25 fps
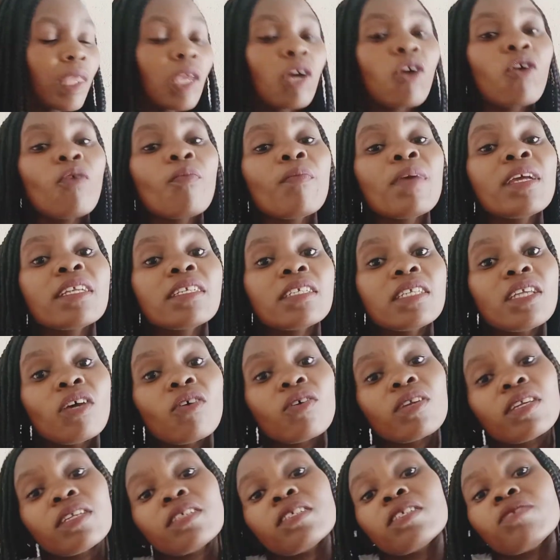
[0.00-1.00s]
comment down
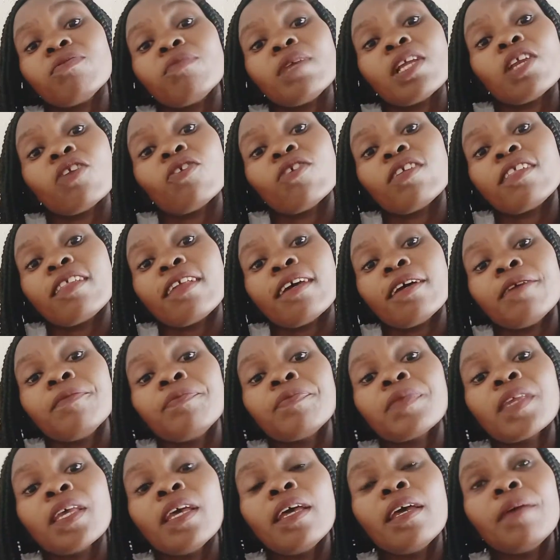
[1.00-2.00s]
into below there.
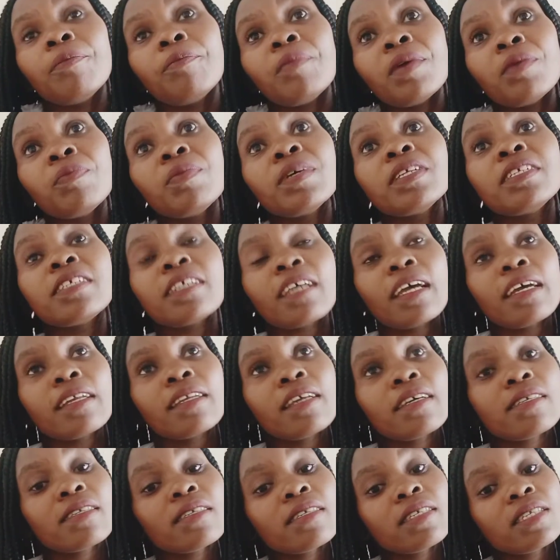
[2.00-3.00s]
Maybe it can
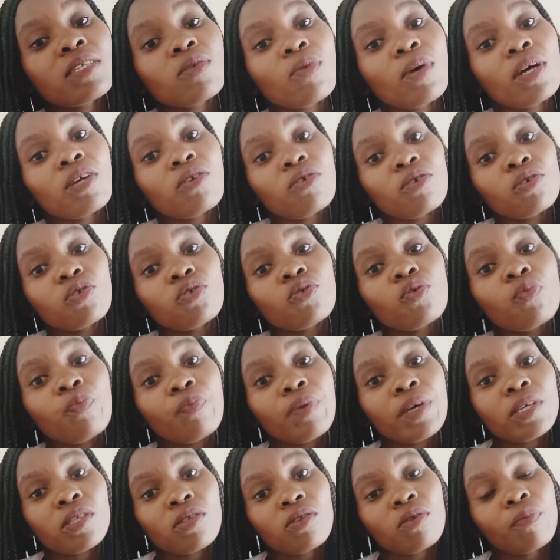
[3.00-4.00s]
assist one or two
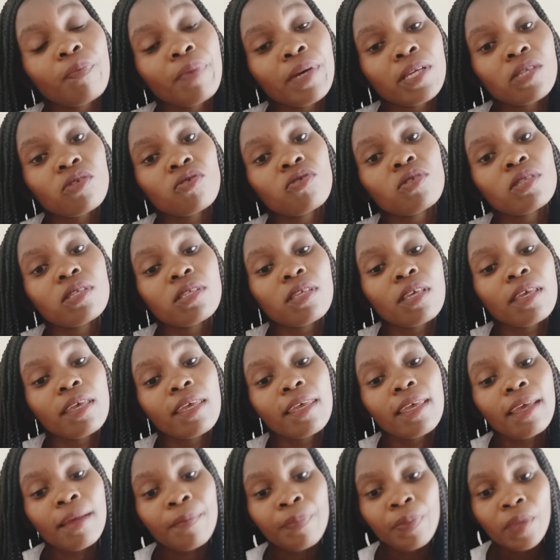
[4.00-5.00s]
persons
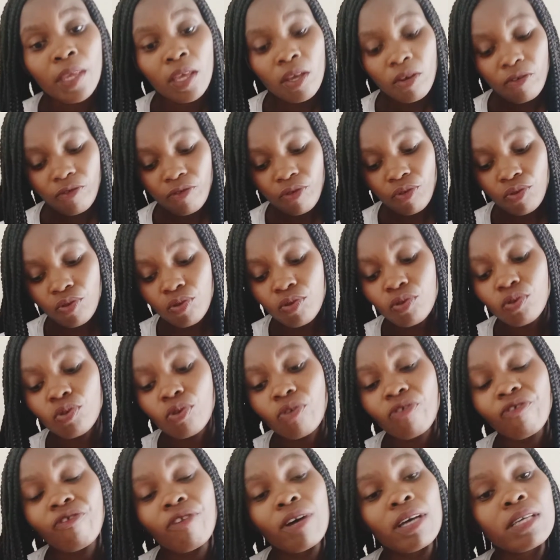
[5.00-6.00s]
here. For those
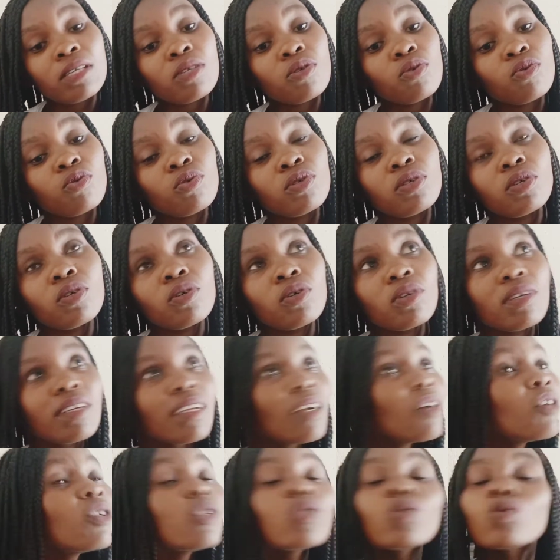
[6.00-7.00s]
of us who
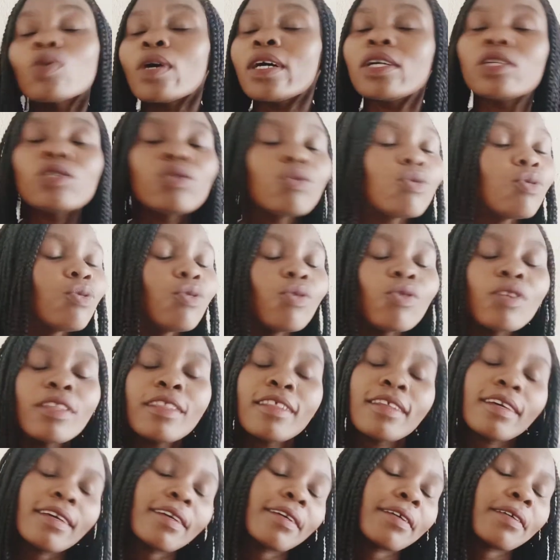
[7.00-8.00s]
don't want to go
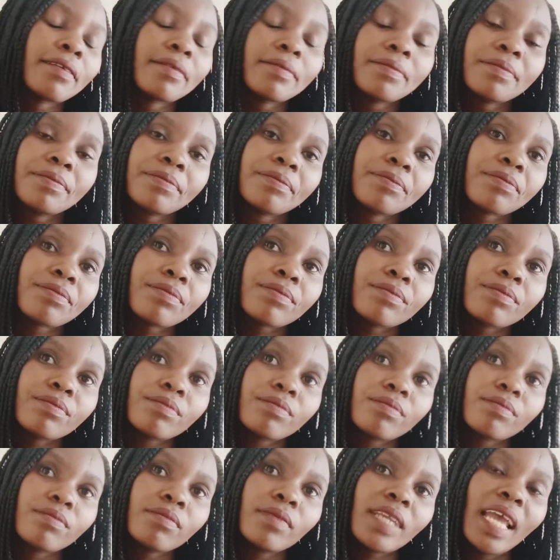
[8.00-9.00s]
the
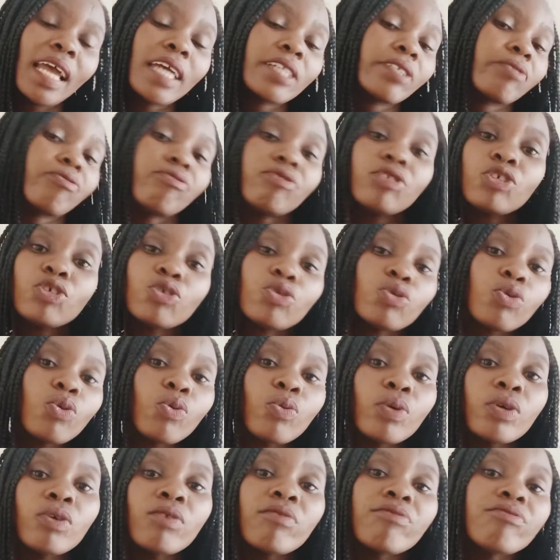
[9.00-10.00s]
official
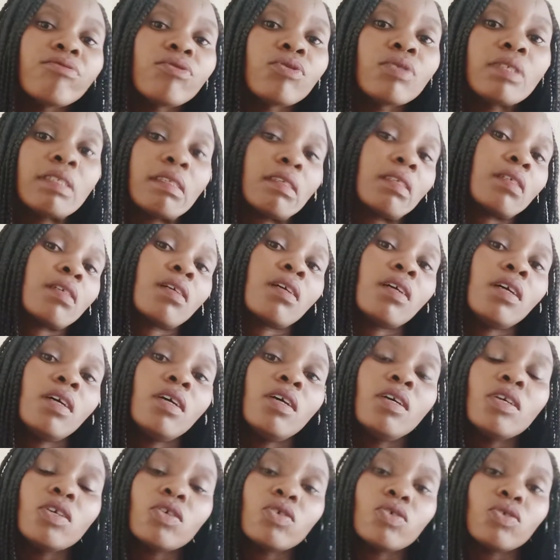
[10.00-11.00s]
way of using
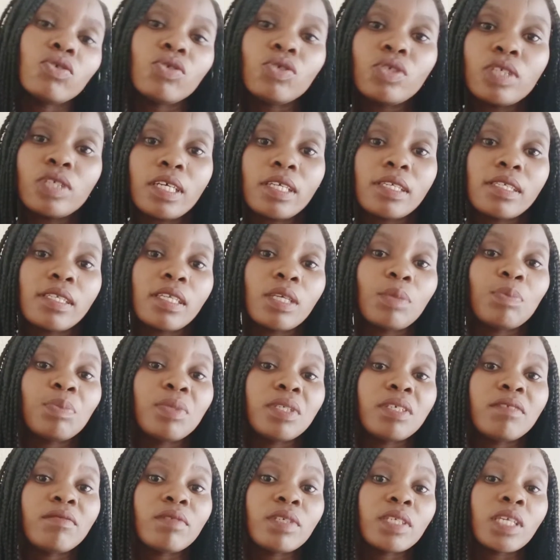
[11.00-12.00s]

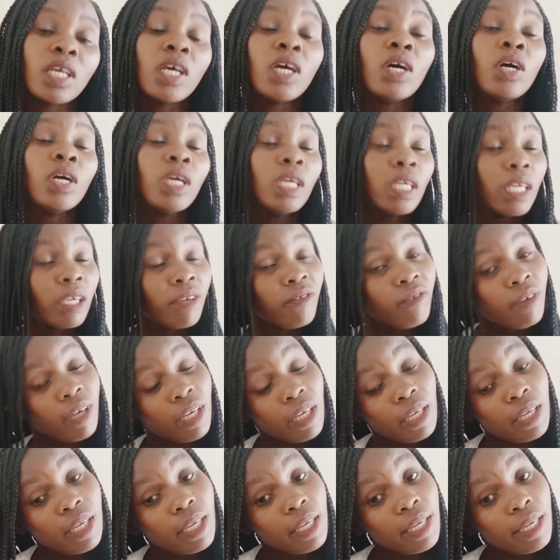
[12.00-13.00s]
contraceptives, even
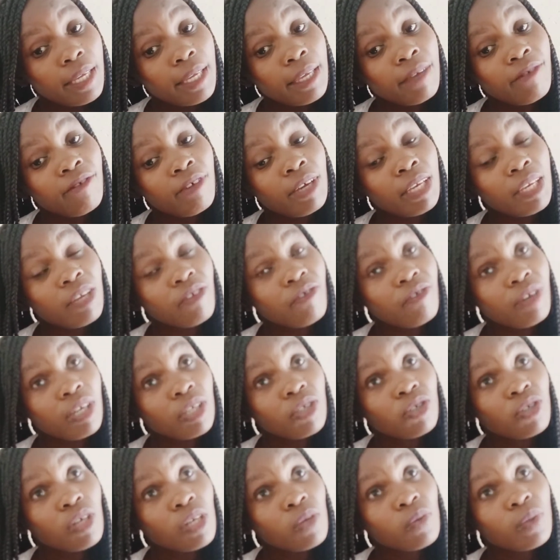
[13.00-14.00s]
if
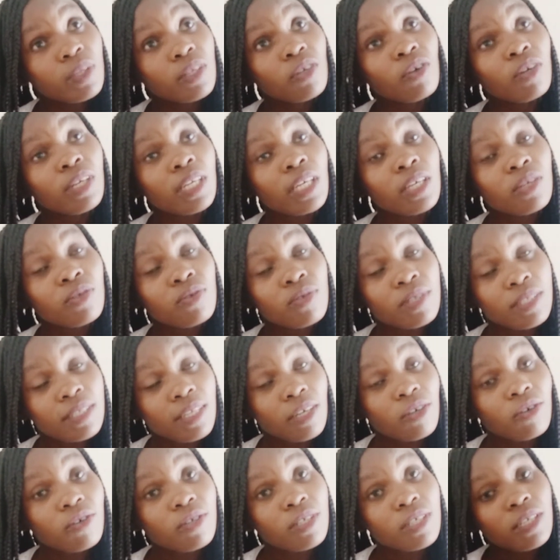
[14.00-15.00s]
at all we're gonna use the
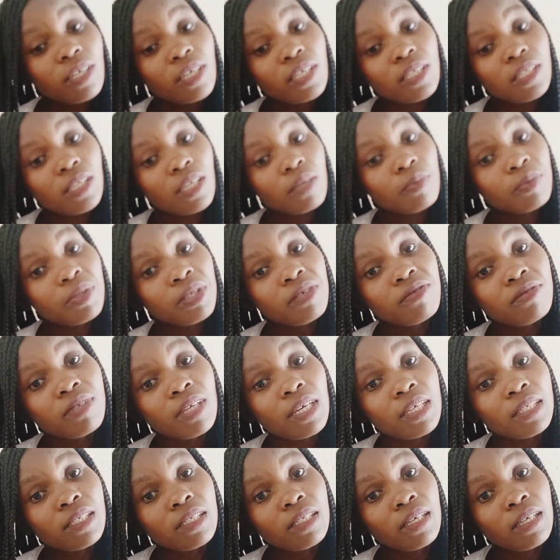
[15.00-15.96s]
contraceptives